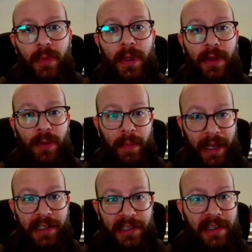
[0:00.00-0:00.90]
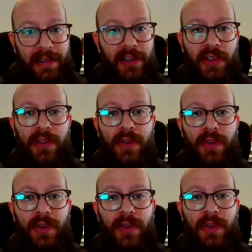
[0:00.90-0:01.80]
when you make these decisions, you
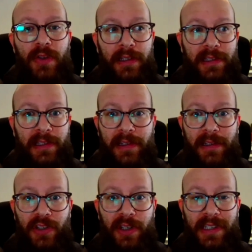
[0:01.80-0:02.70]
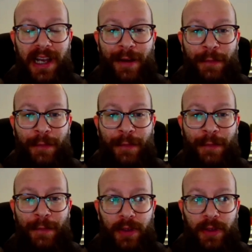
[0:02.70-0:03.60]
make these decisions
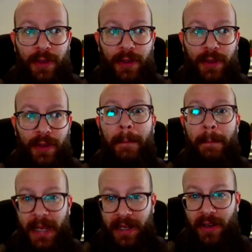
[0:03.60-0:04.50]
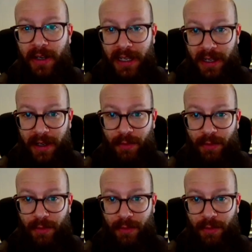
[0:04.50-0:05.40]
after you've manually
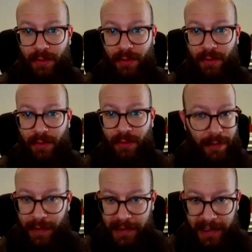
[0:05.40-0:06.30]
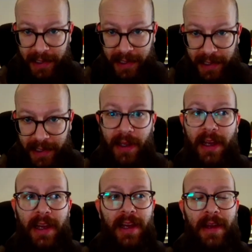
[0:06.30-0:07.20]
reviewed it, investigated
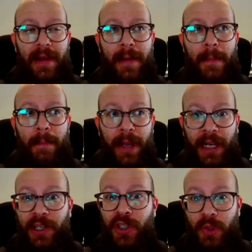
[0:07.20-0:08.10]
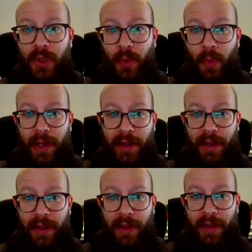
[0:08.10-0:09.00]
it, made sure
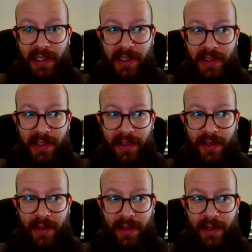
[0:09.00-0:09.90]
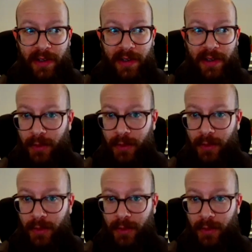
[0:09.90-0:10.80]
whether this is a
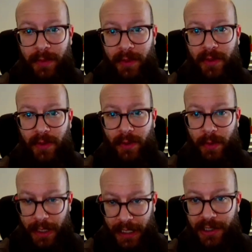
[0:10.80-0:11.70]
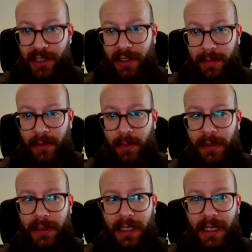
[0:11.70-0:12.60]
fraudulent attempt or a legitimate one,